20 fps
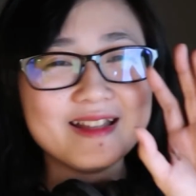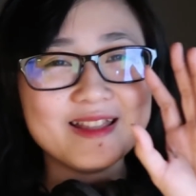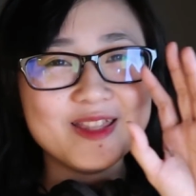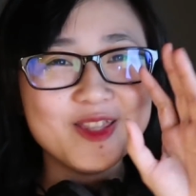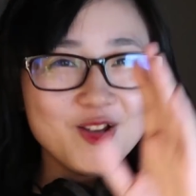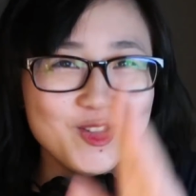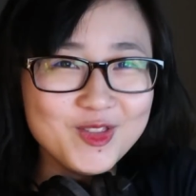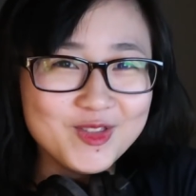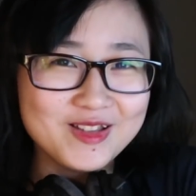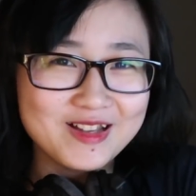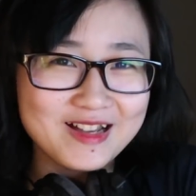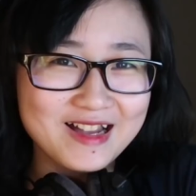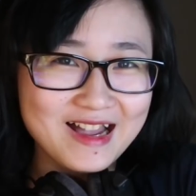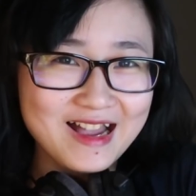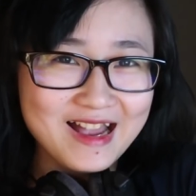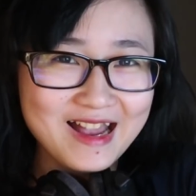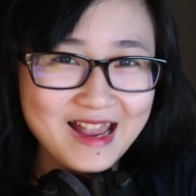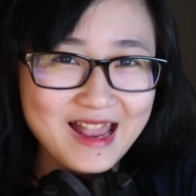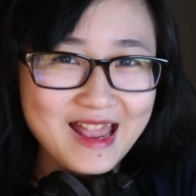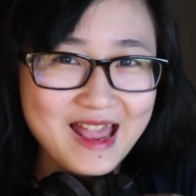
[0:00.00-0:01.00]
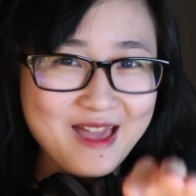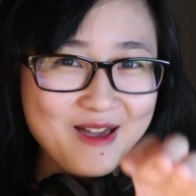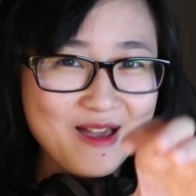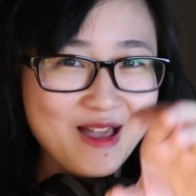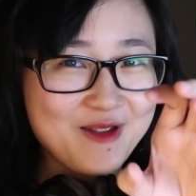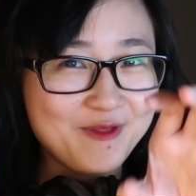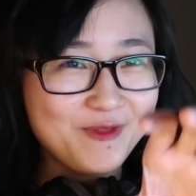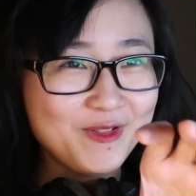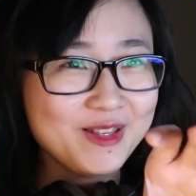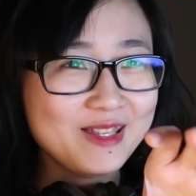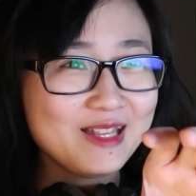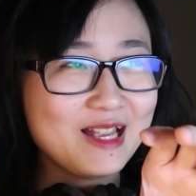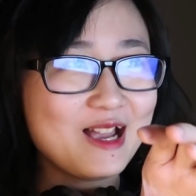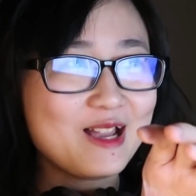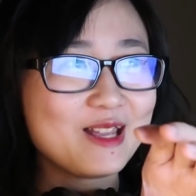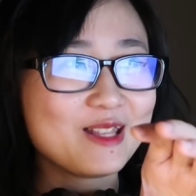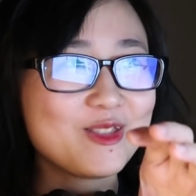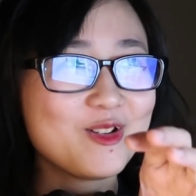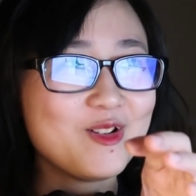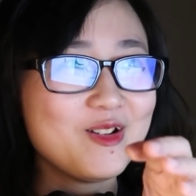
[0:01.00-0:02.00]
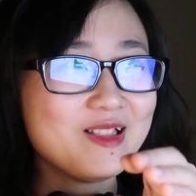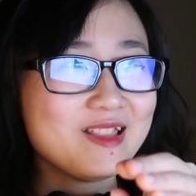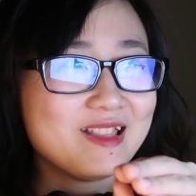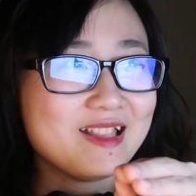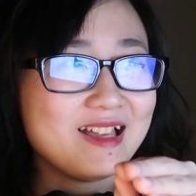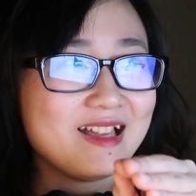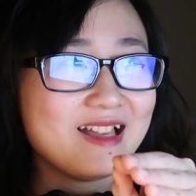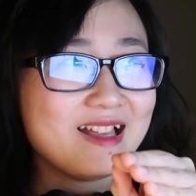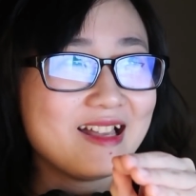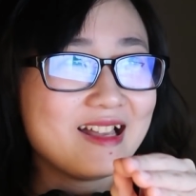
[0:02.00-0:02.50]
no, at first I thought